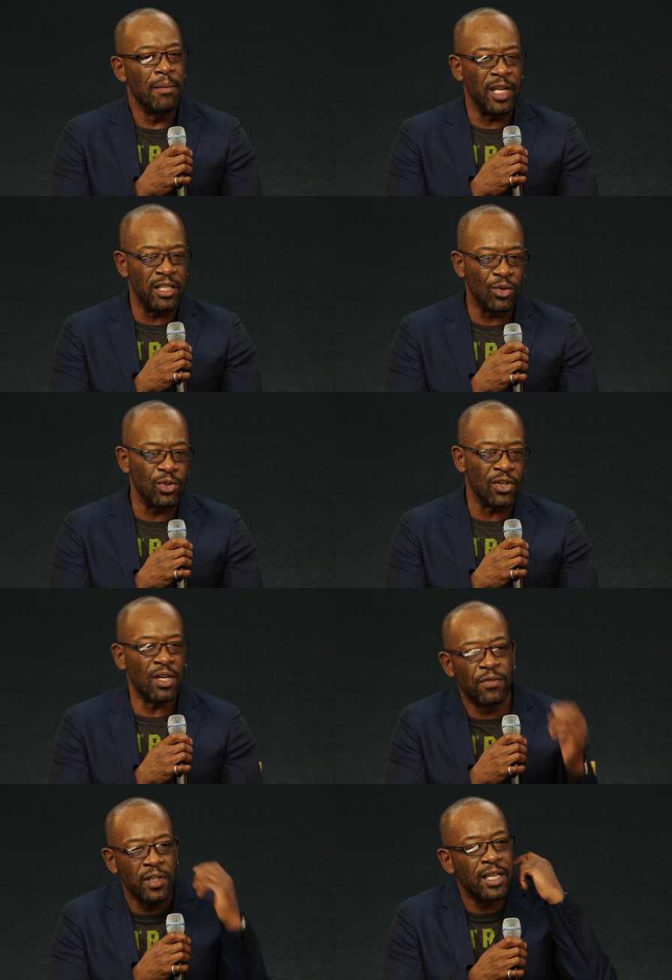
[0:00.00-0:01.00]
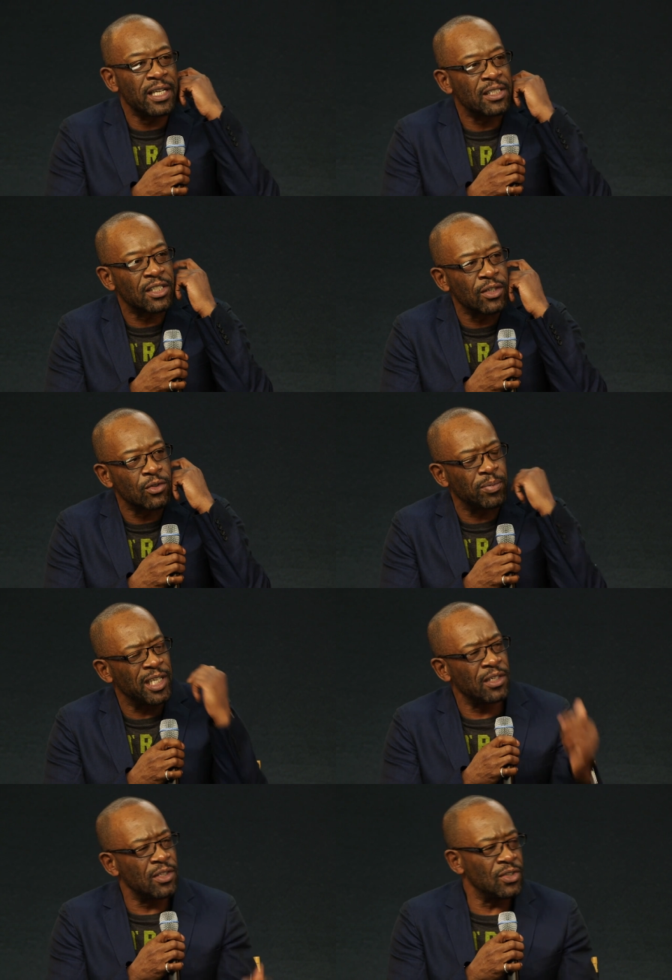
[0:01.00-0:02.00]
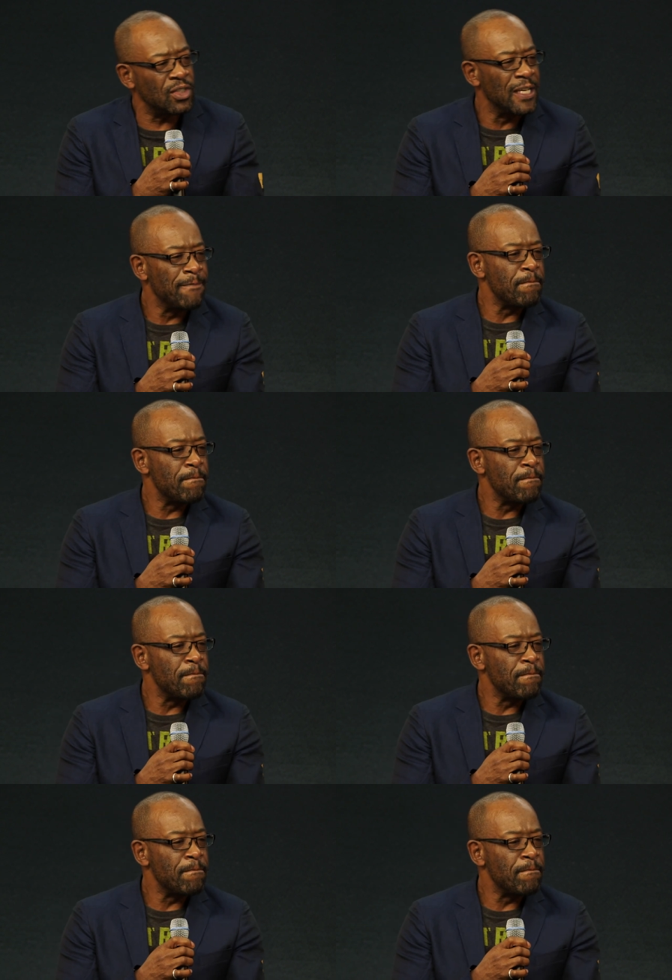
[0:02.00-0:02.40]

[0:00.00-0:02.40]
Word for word: but he's also confident in his skills because